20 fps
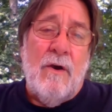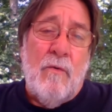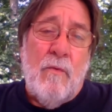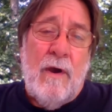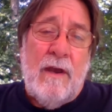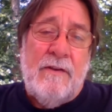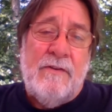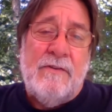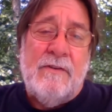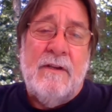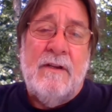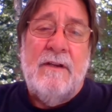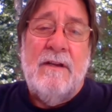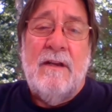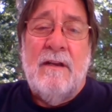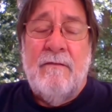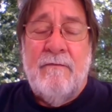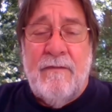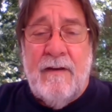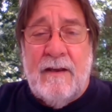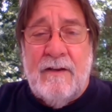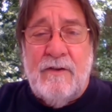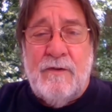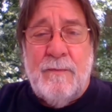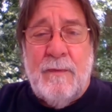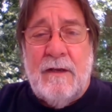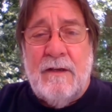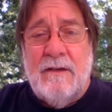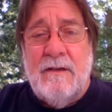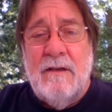wasted
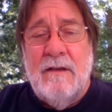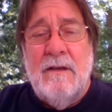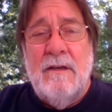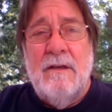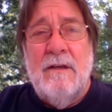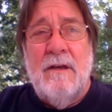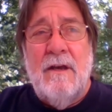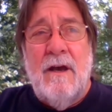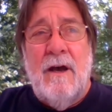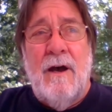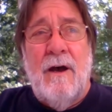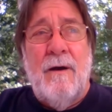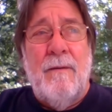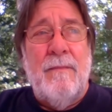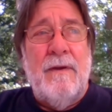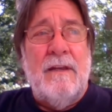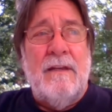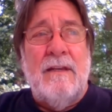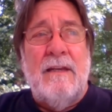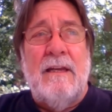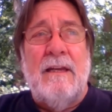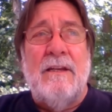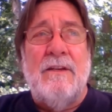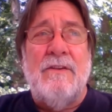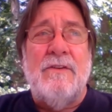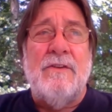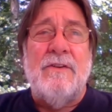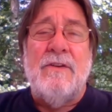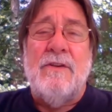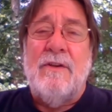investment. Um, it
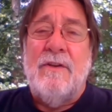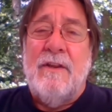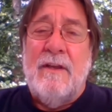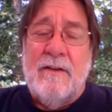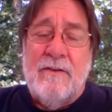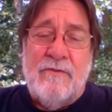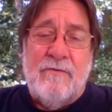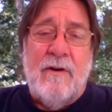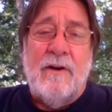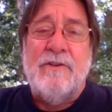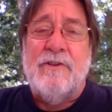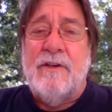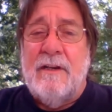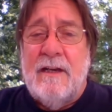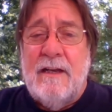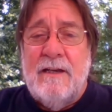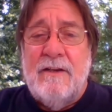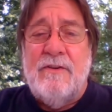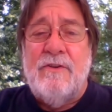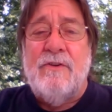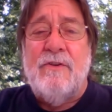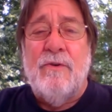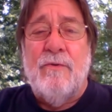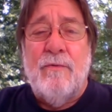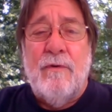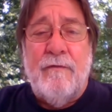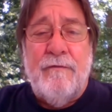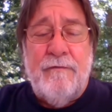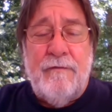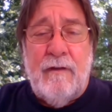needs to, the instruction needs to
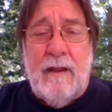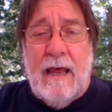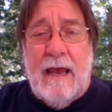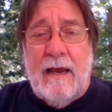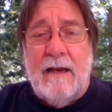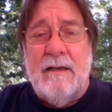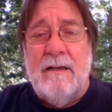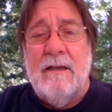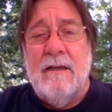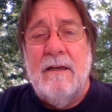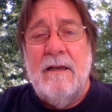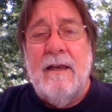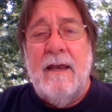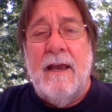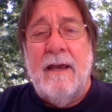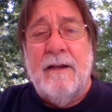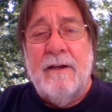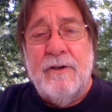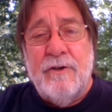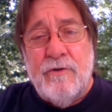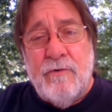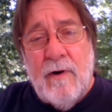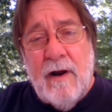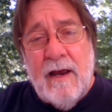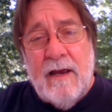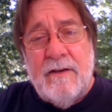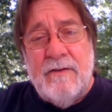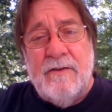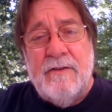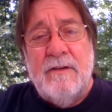reflect and
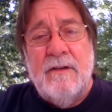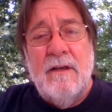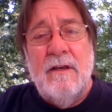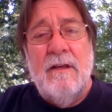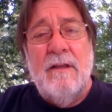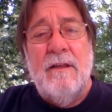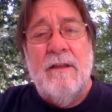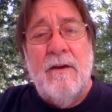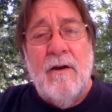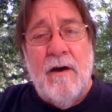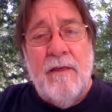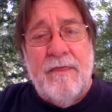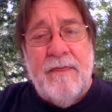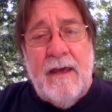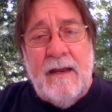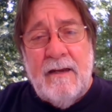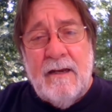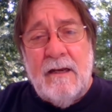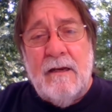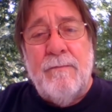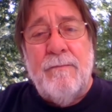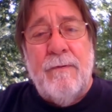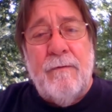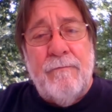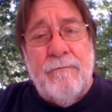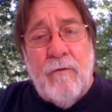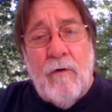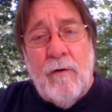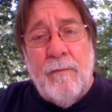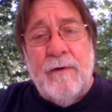address the authentic
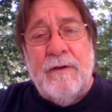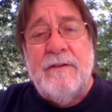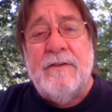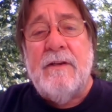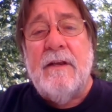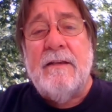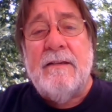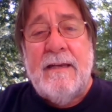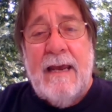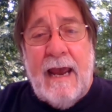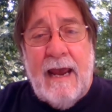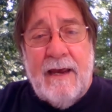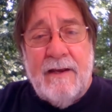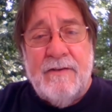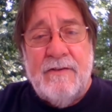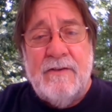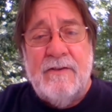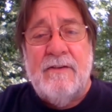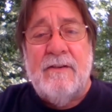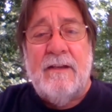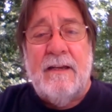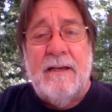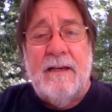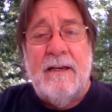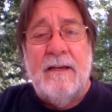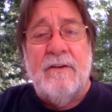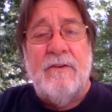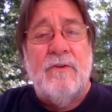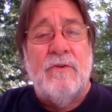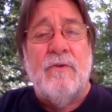performance tasks
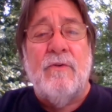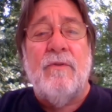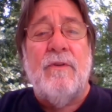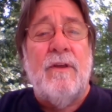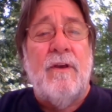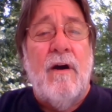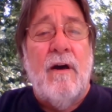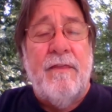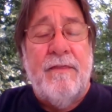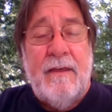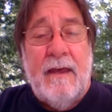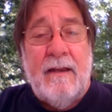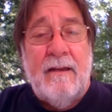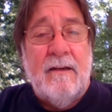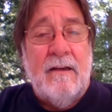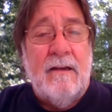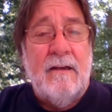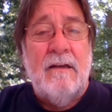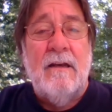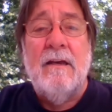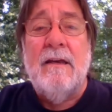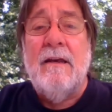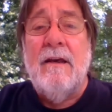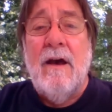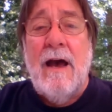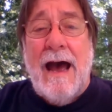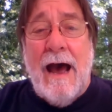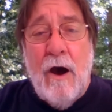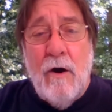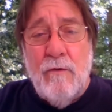leading to the authentic
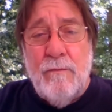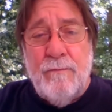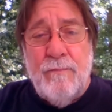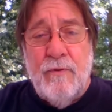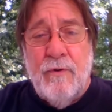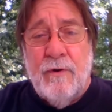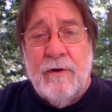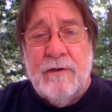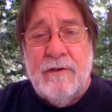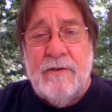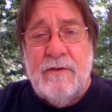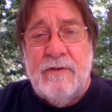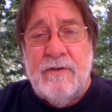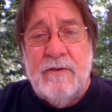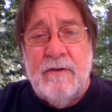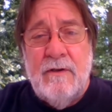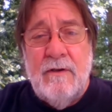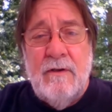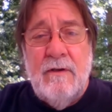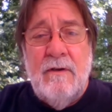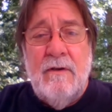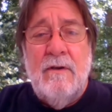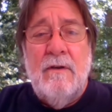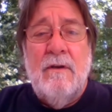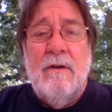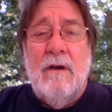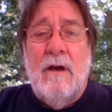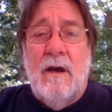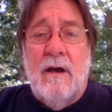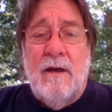outputs
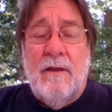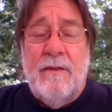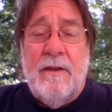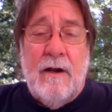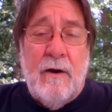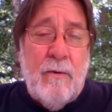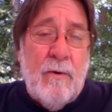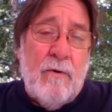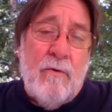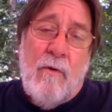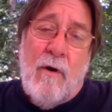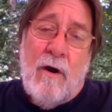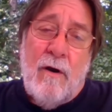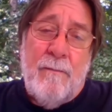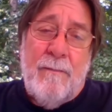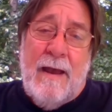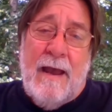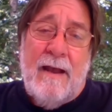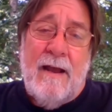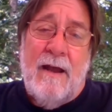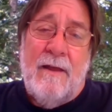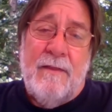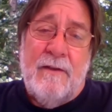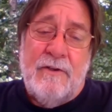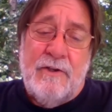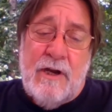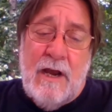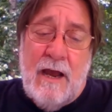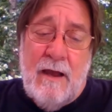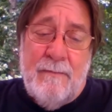uh, that are required back on the
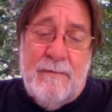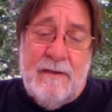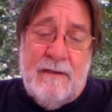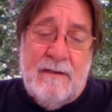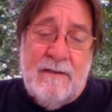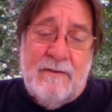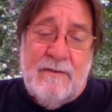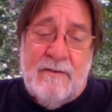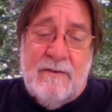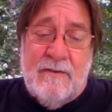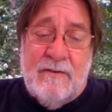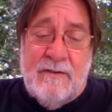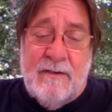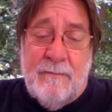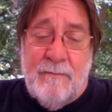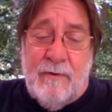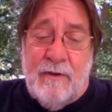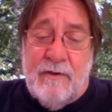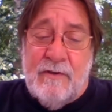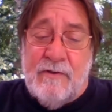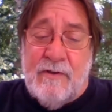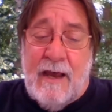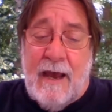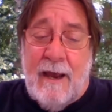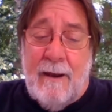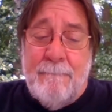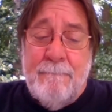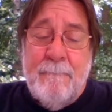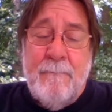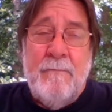job. And it's as simple as that.